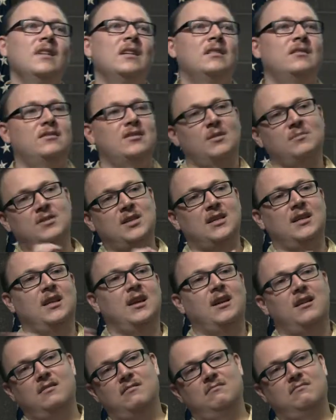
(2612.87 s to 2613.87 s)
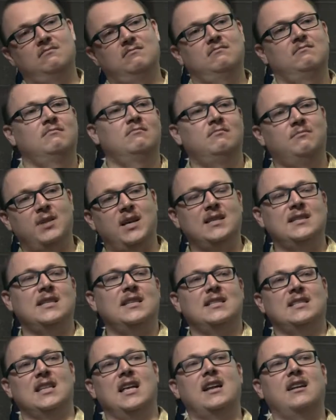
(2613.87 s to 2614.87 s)
Jumps in there, pins
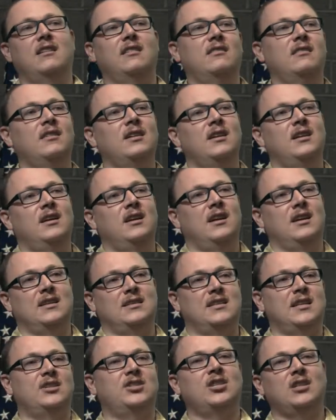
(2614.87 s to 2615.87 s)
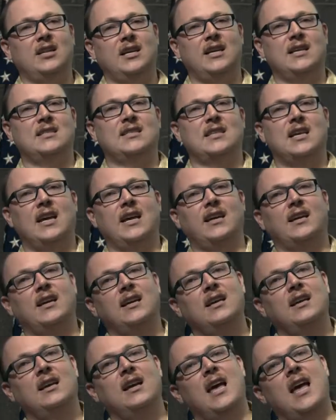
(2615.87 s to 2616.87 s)
this letter, and essentially it's like,
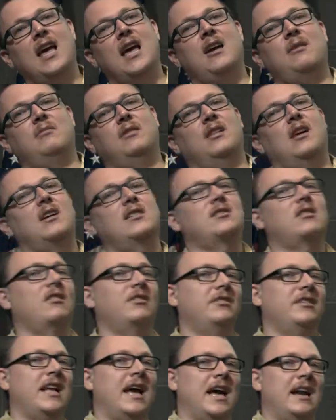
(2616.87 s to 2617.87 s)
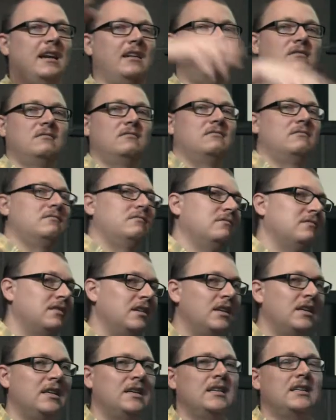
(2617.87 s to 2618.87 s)
hey, we lost all your data.
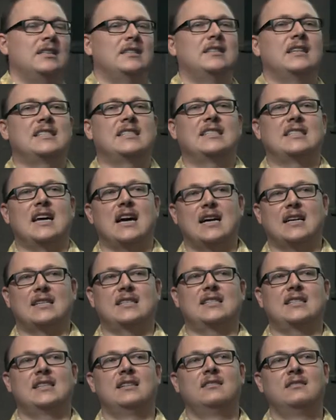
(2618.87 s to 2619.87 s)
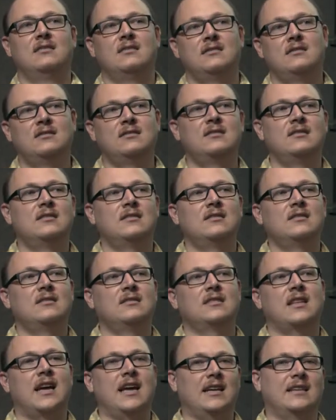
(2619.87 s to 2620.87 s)
That sucks
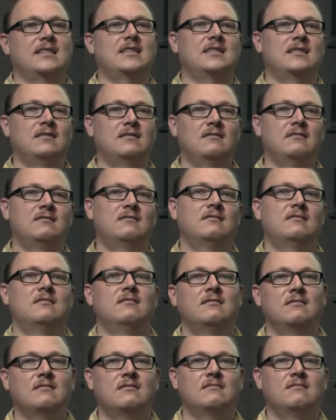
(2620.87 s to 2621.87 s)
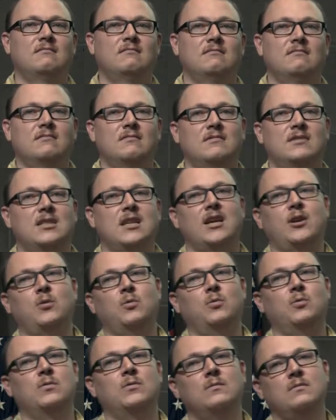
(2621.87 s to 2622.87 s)
thanks. Stay cool.